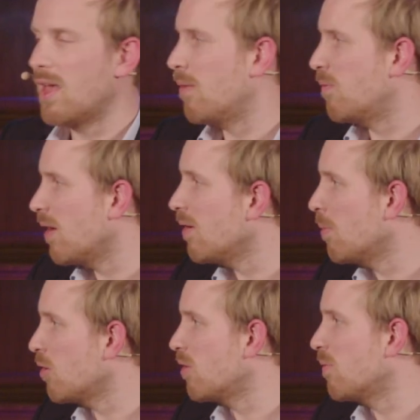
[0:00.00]
I'm very
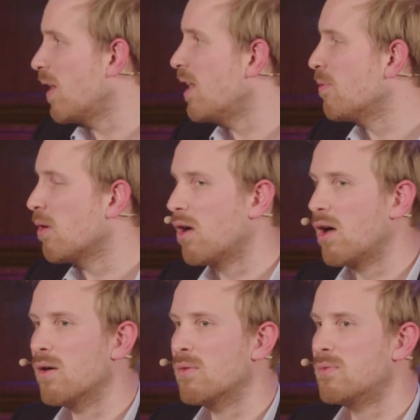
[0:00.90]
much in favor
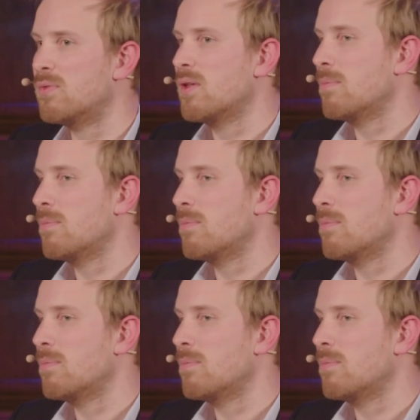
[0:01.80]
of